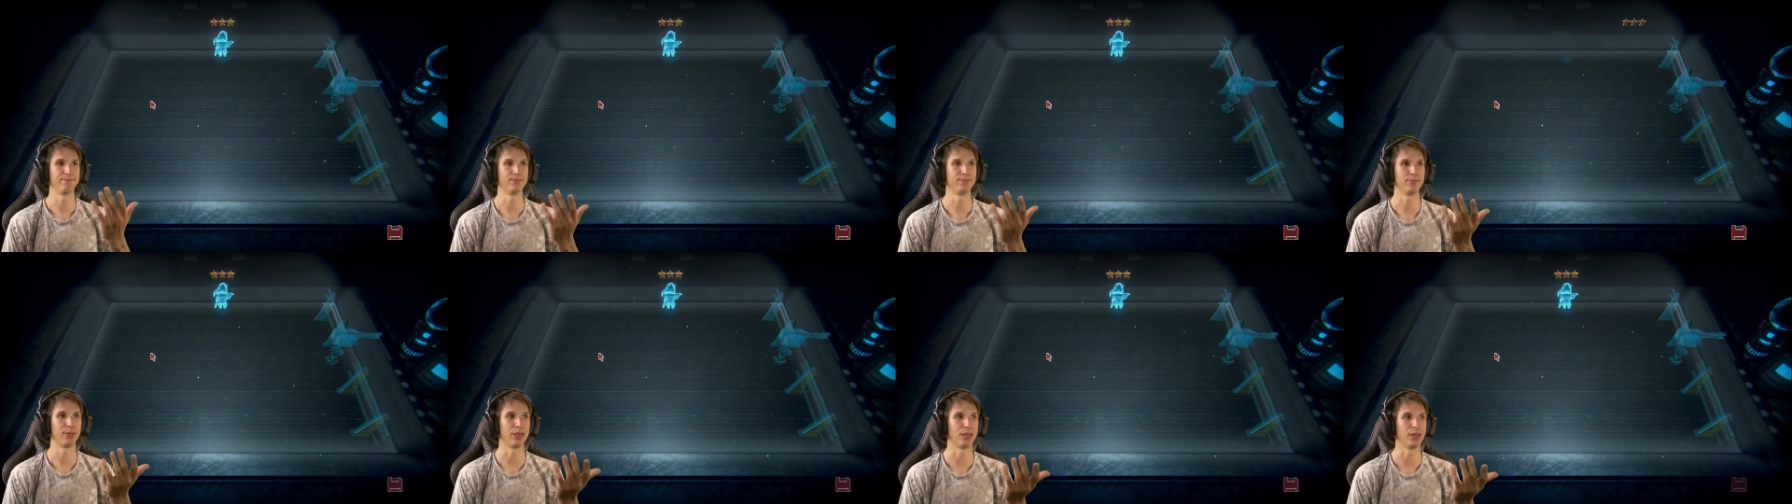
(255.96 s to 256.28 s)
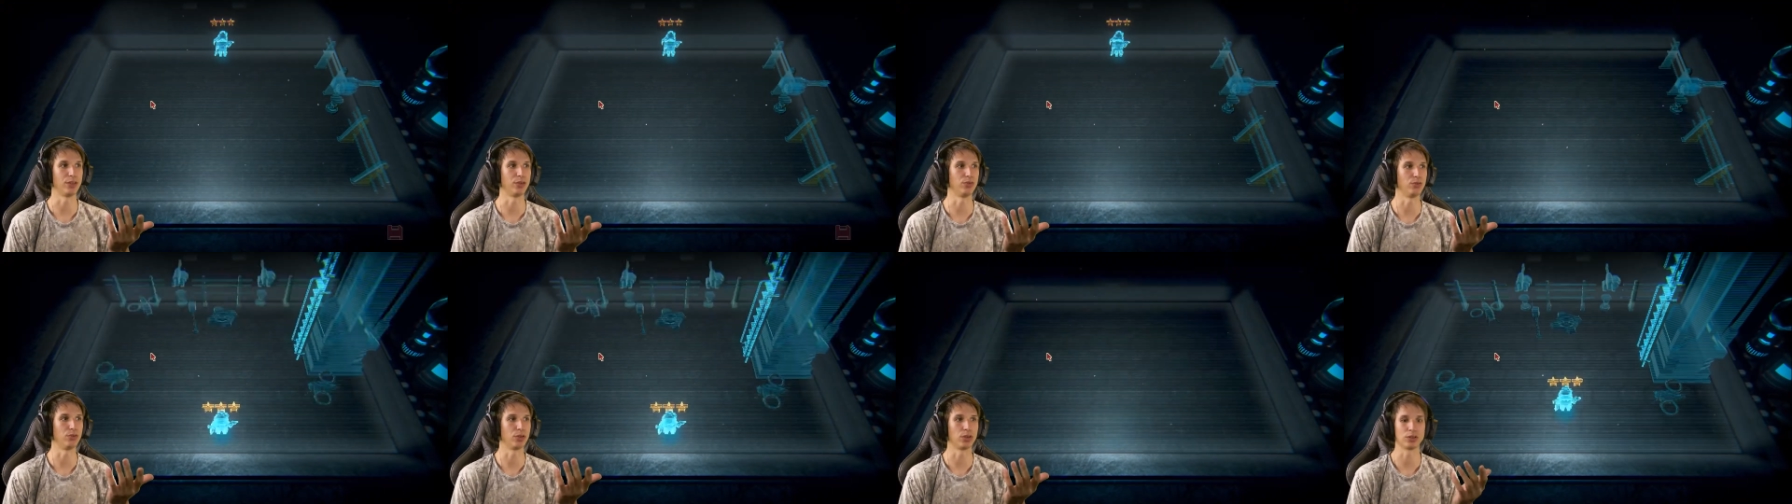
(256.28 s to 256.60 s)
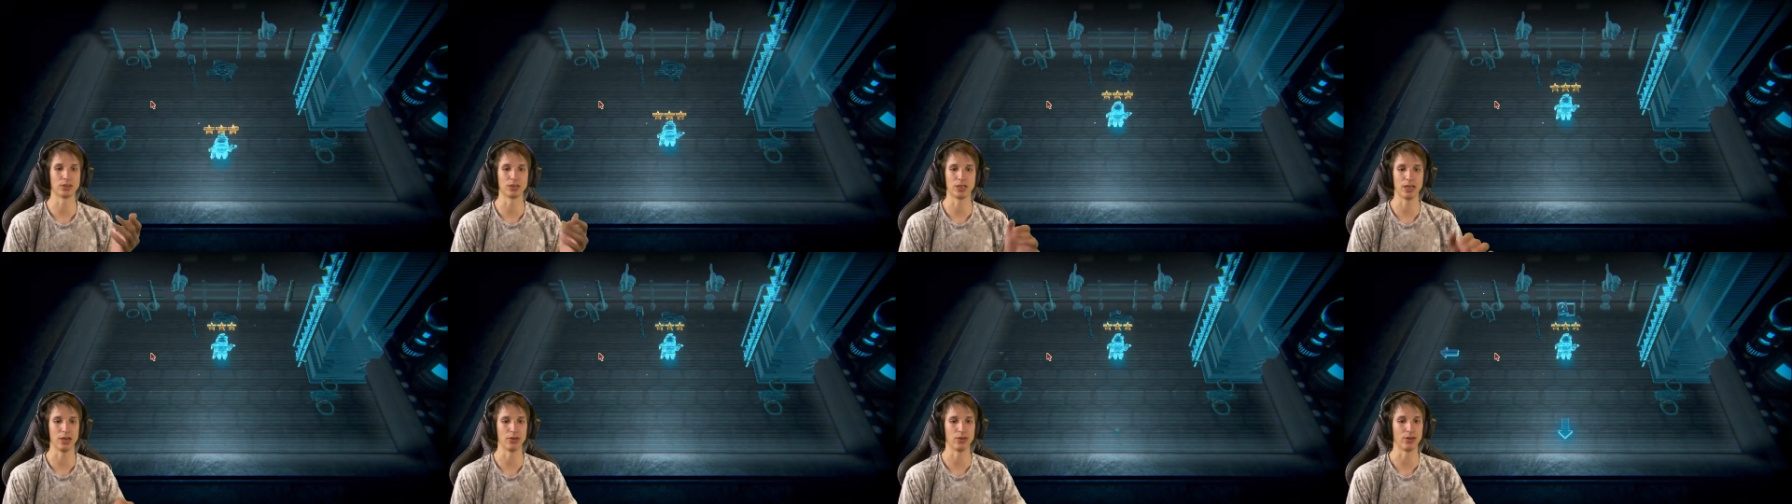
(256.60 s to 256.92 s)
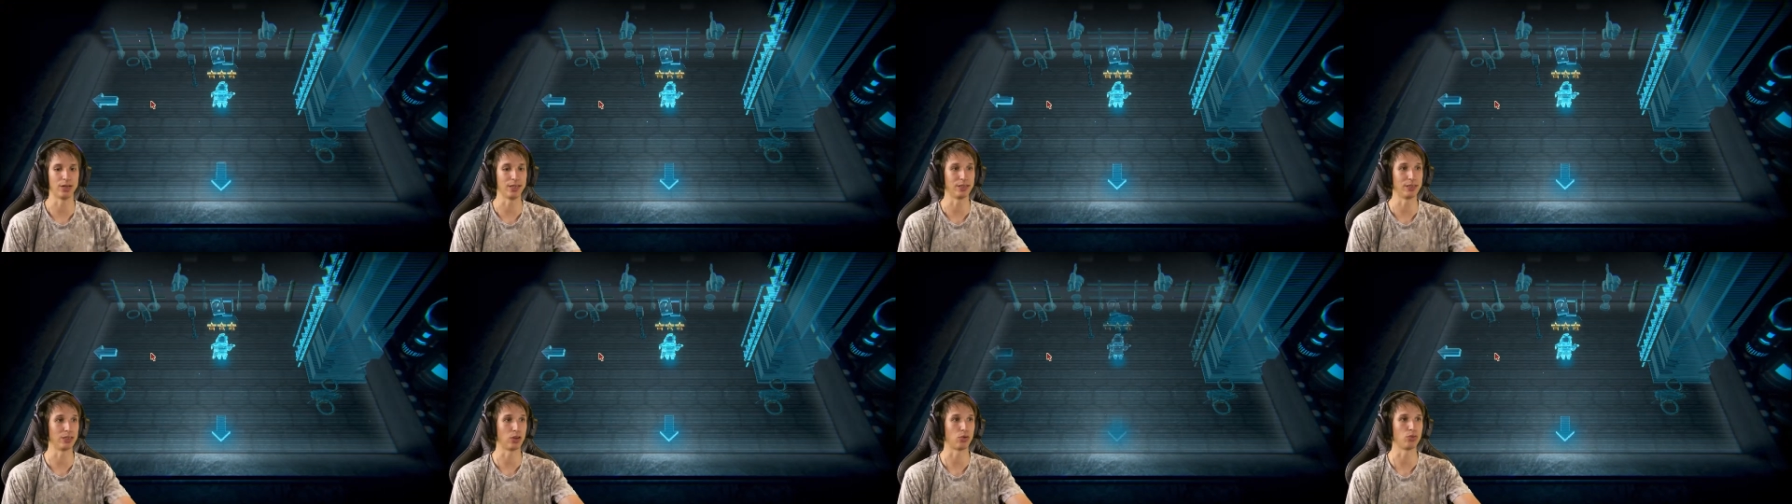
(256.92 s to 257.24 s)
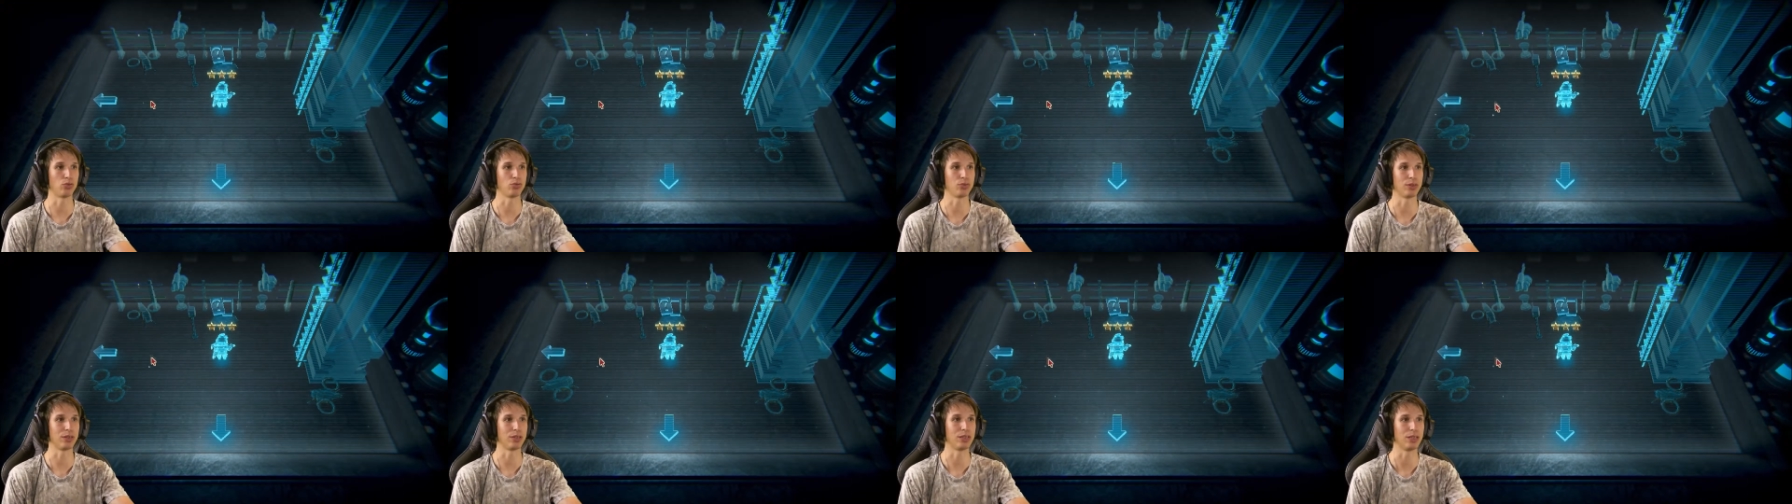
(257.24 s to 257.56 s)
but I do not care. I
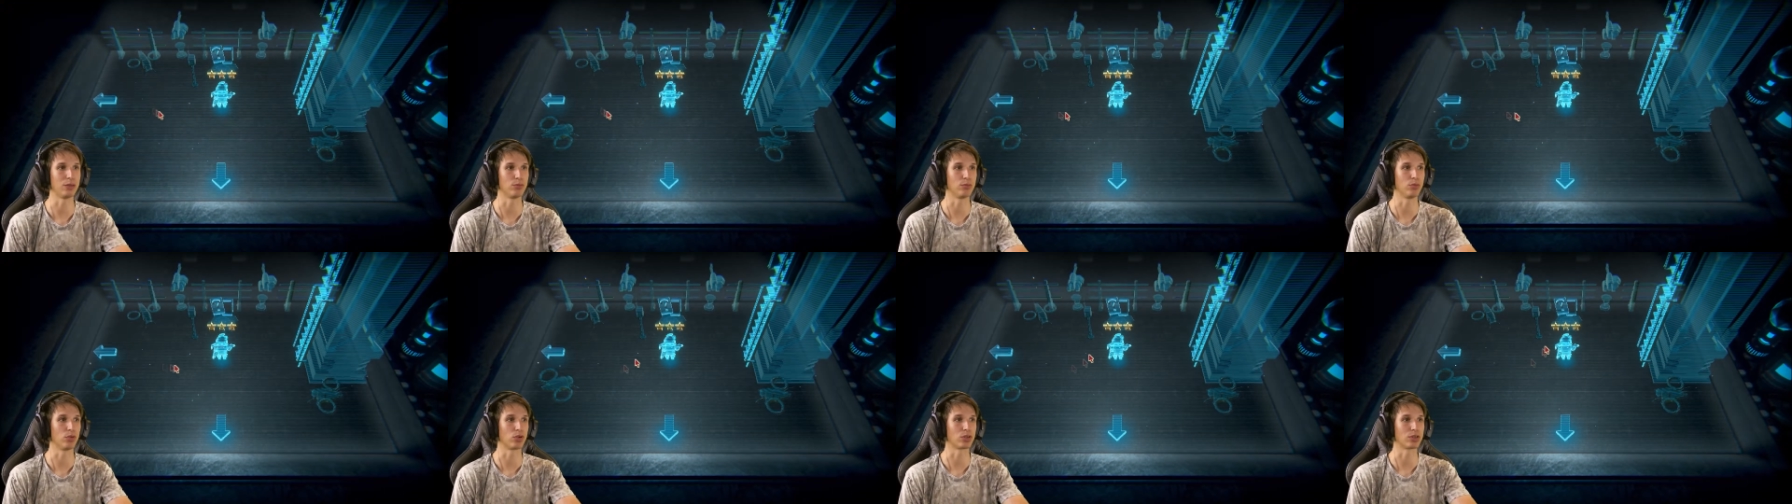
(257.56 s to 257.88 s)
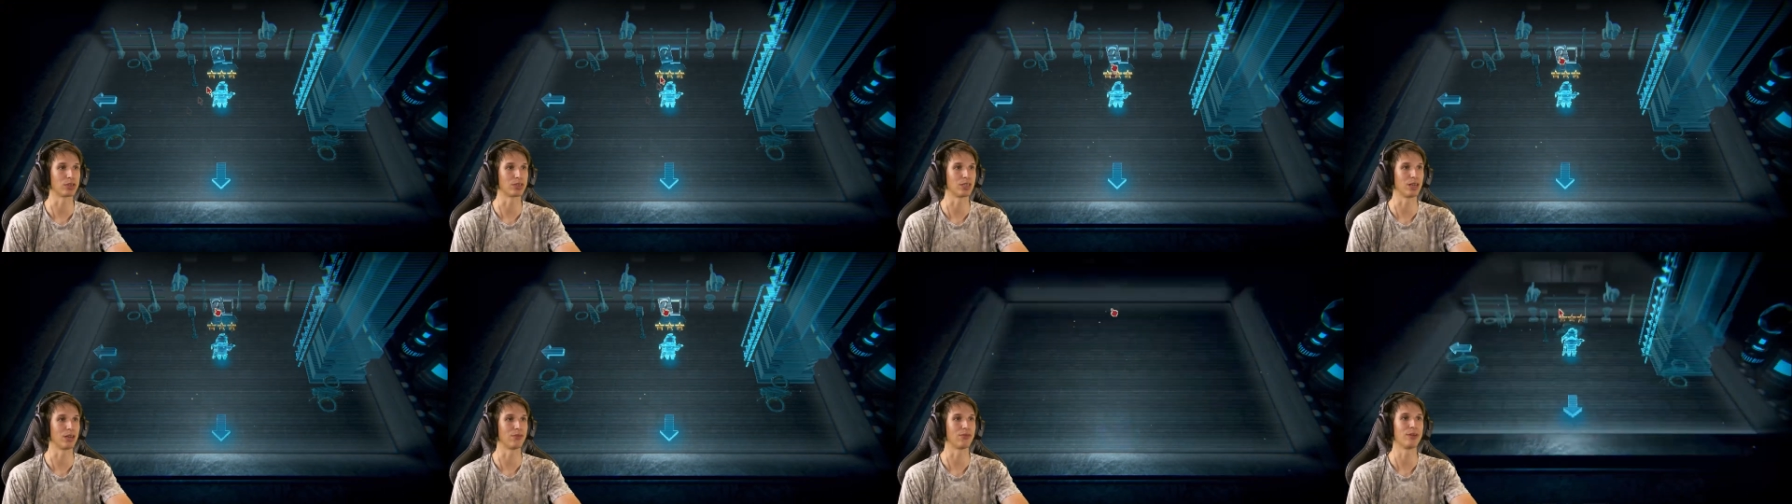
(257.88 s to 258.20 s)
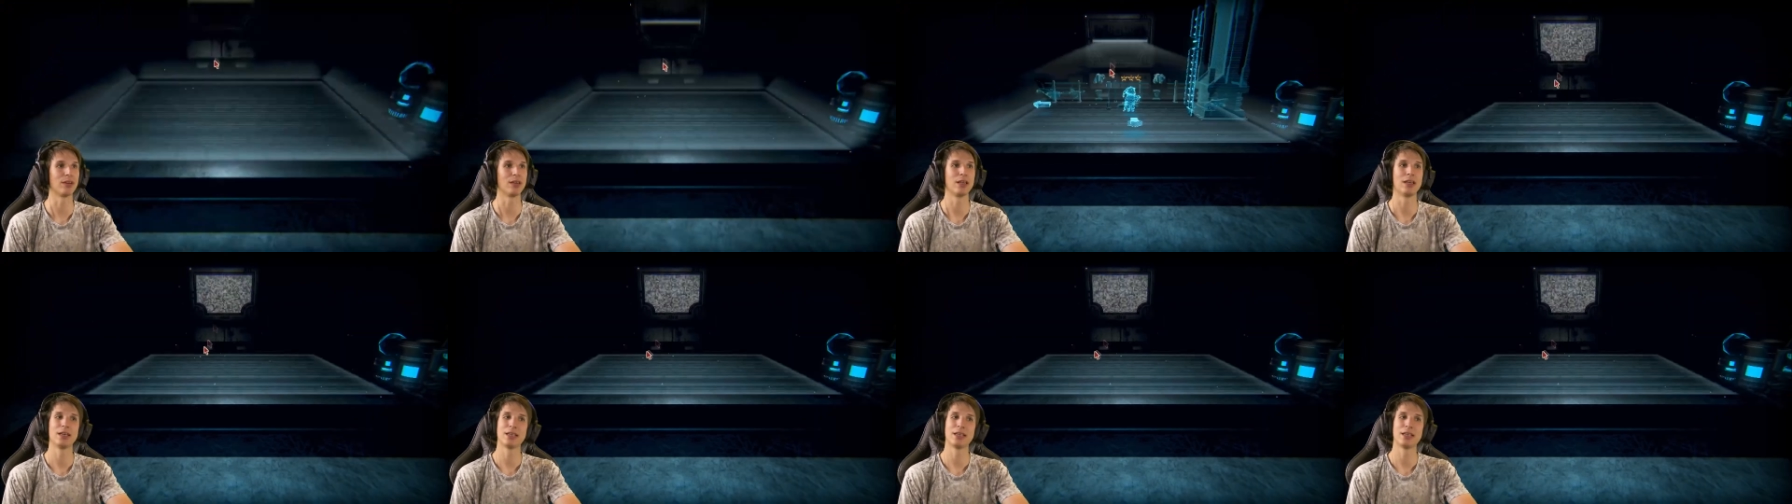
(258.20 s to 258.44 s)
don't need more stuff.